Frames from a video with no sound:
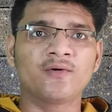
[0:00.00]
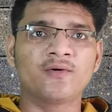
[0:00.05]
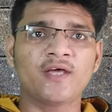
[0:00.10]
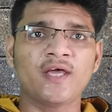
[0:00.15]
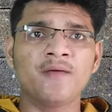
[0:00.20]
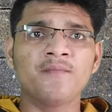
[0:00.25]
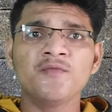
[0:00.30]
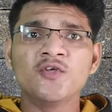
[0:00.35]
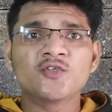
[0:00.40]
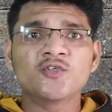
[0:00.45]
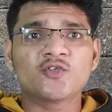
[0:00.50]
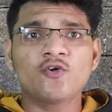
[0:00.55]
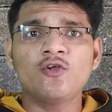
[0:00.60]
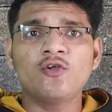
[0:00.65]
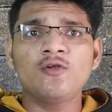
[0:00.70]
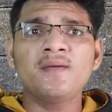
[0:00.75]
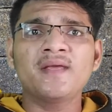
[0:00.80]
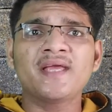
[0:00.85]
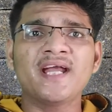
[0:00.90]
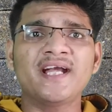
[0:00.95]
Okay, so
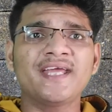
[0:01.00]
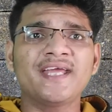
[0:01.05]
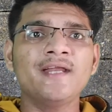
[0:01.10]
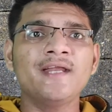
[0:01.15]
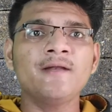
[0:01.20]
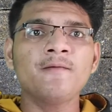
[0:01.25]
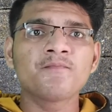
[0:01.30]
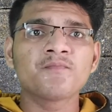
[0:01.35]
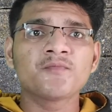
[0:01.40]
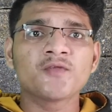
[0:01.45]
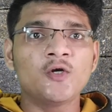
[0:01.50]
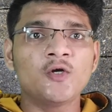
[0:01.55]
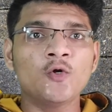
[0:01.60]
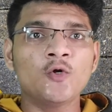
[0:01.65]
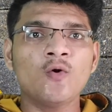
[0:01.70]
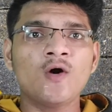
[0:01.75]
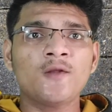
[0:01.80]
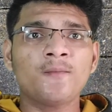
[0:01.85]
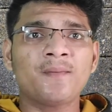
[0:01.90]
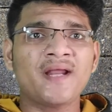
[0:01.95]
you will be getting in
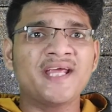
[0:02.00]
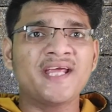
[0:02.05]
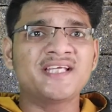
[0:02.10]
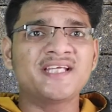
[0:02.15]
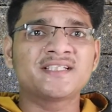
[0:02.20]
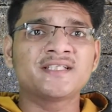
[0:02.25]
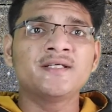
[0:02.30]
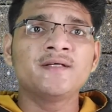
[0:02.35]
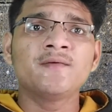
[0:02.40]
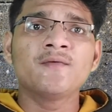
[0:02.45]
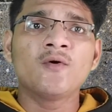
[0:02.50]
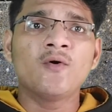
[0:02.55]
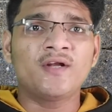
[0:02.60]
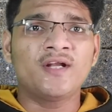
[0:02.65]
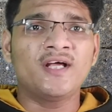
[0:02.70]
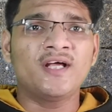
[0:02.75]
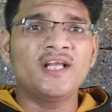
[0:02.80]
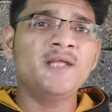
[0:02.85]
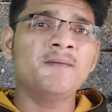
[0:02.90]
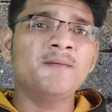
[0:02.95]
lower price
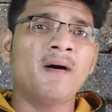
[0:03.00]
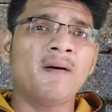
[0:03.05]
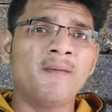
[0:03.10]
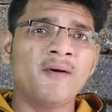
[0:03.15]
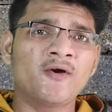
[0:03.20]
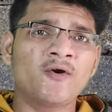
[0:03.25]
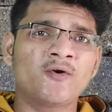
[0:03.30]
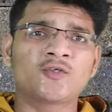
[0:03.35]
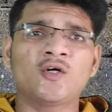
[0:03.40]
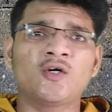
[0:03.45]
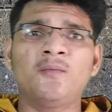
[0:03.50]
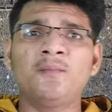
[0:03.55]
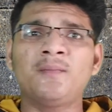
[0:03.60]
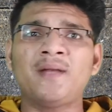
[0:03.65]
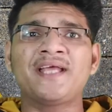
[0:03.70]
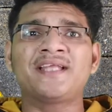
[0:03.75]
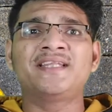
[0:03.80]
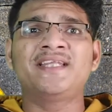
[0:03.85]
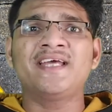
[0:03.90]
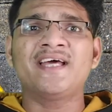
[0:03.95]
on Alibaba.com.
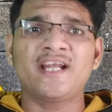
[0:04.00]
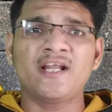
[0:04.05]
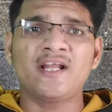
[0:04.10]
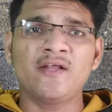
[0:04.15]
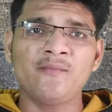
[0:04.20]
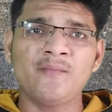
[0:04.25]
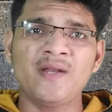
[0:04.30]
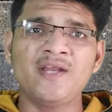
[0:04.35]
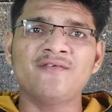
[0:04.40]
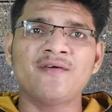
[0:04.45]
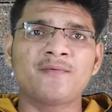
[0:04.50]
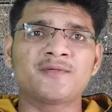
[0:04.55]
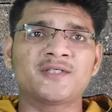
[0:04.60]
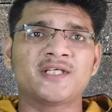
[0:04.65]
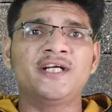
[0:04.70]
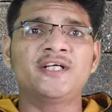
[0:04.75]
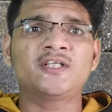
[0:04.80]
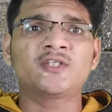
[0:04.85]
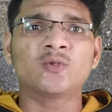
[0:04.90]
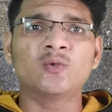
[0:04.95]
like there are many
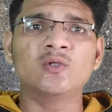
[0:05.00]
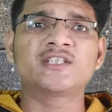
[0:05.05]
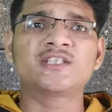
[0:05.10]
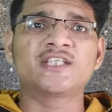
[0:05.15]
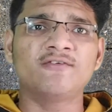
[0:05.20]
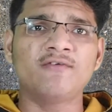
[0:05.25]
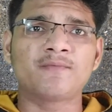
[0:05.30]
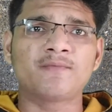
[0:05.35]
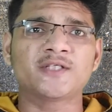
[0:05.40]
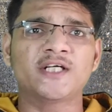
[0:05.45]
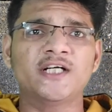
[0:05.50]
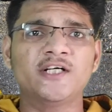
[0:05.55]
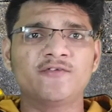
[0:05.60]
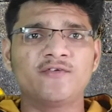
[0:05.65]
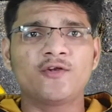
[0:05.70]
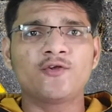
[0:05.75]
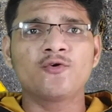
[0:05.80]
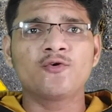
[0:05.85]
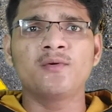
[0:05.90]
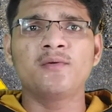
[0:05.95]
websites, wholesale websites,
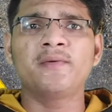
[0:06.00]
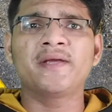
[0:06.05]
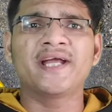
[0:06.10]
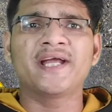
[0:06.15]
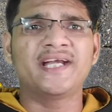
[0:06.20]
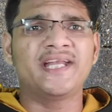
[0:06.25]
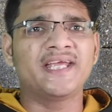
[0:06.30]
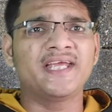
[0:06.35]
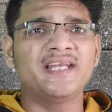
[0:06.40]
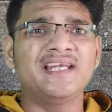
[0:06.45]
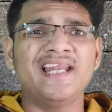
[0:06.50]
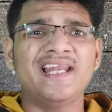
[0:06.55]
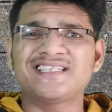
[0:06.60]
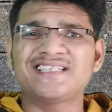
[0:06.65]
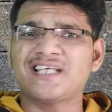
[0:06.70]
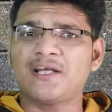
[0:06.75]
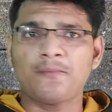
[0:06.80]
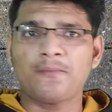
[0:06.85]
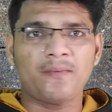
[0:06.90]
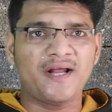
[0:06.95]
where you will be getting in
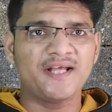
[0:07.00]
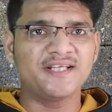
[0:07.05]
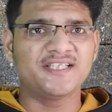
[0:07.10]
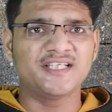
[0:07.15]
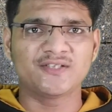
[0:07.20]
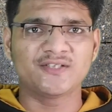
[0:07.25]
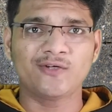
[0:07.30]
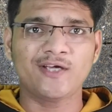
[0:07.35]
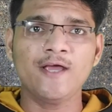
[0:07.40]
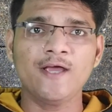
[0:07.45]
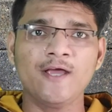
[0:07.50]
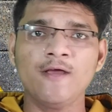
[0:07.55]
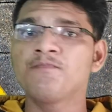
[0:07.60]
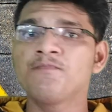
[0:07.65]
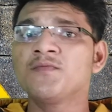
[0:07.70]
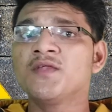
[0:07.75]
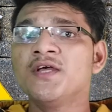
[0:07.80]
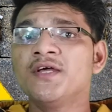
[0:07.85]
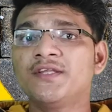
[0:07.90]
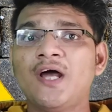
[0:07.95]
lesser prices.
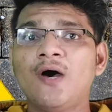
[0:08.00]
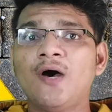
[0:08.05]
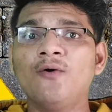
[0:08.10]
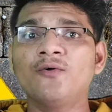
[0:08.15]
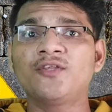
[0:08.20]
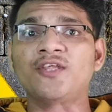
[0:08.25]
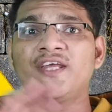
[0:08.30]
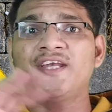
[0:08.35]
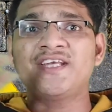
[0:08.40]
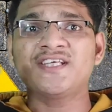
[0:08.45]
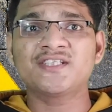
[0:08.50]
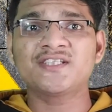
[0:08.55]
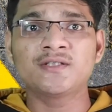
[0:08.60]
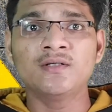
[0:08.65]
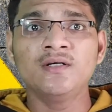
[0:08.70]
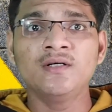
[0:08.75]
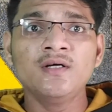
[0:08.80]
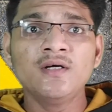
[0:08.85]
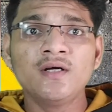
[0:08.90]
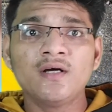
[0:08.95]
Okay, now there is
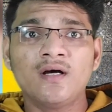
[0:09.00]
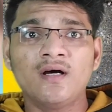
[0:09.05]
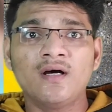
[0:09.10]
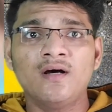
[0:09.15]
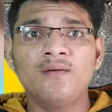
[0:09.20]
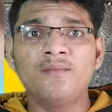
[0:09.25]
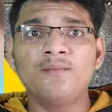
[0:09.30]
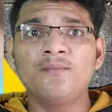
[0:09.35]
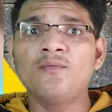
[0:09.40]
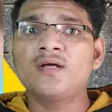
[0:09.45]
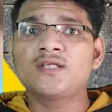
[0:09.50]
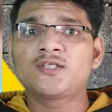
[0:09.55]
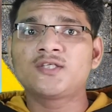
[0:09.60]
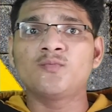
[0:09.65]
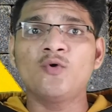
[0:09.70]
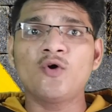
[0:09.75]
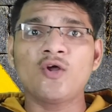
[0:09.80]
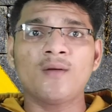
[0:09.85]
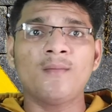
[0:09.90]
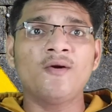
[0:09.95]
much
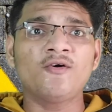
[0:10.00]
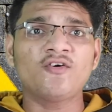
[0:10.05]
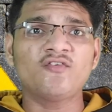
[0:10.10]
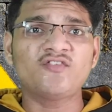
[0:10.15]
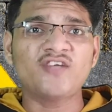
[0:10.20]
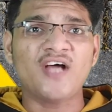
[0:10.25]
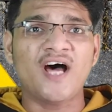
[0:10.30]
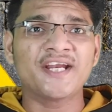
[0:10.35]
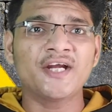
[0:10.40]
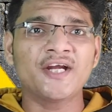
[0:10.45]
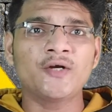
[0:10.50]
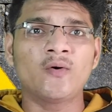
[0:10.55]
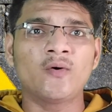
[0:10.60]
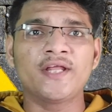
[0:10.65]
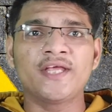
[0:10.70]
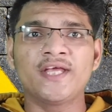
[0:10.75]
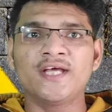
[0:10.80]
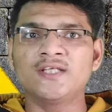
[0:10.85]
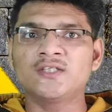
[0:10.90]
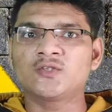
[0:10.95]
more amount of target
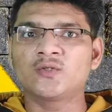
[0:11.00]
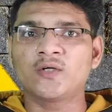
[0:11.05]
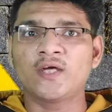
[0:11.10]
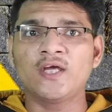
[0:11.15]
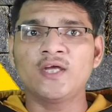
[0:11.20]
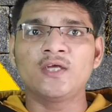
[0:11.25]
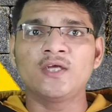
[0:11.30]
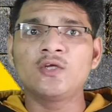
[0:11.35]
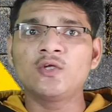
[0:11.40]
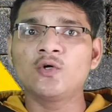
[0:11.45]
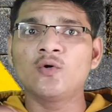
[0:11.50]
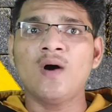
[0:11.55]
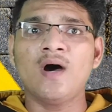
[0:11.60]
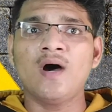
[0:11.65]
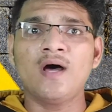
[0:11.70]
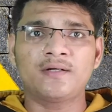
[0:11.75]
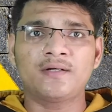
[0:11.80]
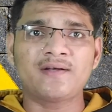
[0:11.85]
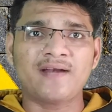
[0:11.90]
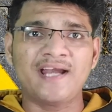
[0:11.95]
audience, okay, you
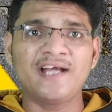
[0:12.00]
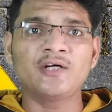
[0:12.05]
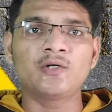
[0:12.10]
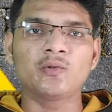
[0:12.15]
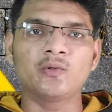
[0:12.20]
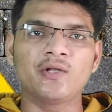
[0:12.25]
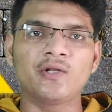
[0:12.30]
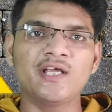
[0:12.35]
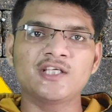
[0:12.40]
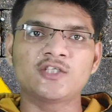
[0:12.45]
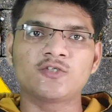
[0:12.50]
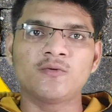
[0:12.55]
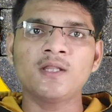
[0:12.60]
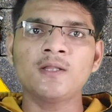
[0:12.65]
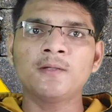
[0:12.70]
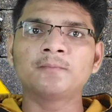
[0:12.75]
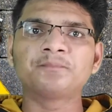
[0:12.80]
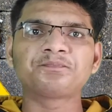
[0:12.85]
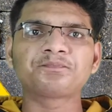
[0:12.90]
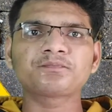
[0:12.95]
are trying to reach
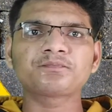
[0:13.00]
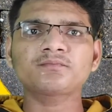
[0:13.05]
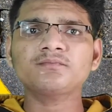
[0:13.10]
with.